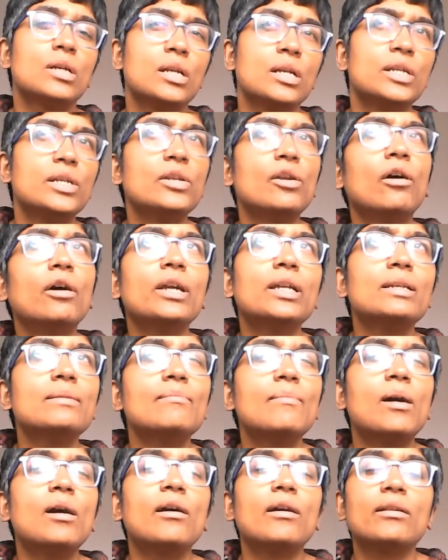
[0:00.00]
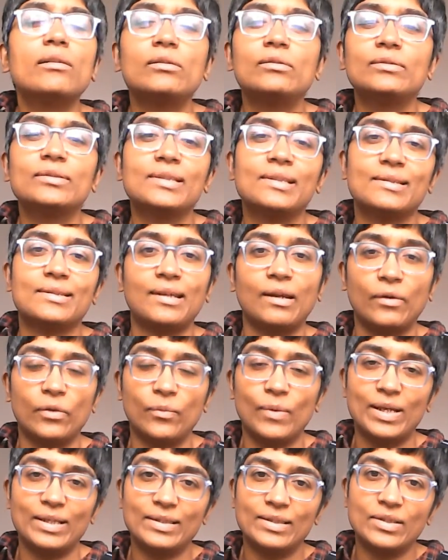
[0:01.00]
9 miles
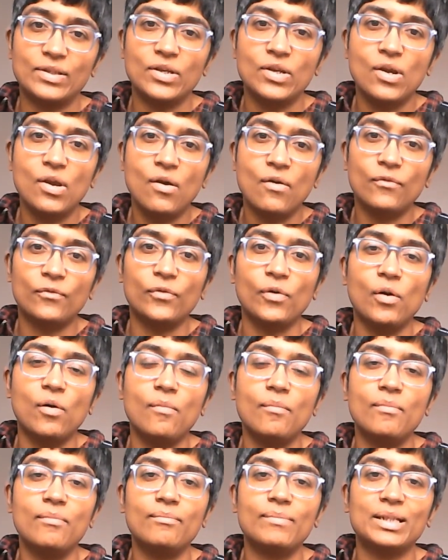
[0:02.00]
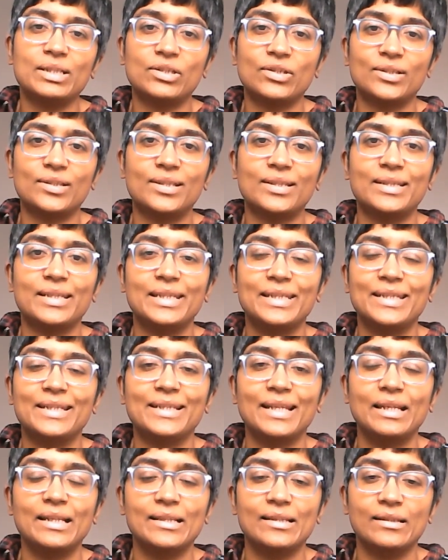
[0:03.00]
southwest from Manchester city
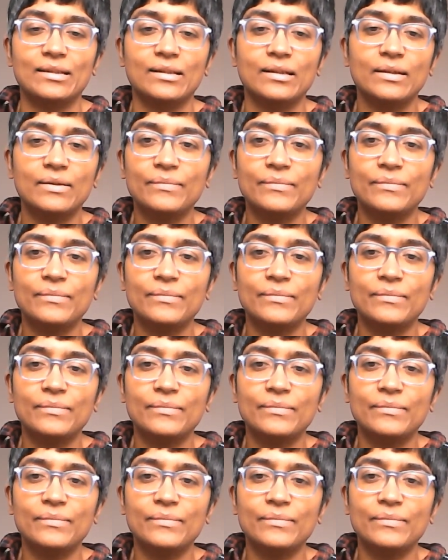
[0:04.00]
centre.